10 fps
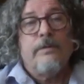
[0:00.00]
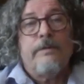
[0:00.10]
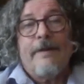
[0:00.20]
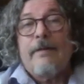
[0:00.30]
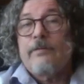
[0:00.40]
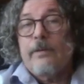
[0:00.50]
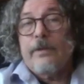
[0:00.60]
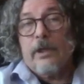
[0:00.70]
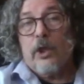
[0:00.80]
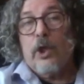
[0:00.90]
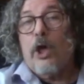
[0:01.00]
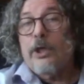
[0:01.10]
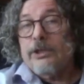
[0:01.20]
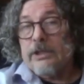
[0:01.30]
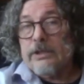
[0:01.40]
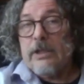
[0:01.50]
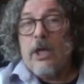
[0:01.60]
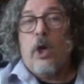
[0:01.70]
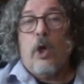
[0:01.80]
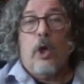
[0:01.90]
developed one of the largest
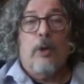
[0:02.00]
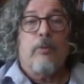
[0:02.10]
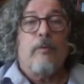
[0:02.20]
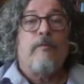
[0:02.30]
herbal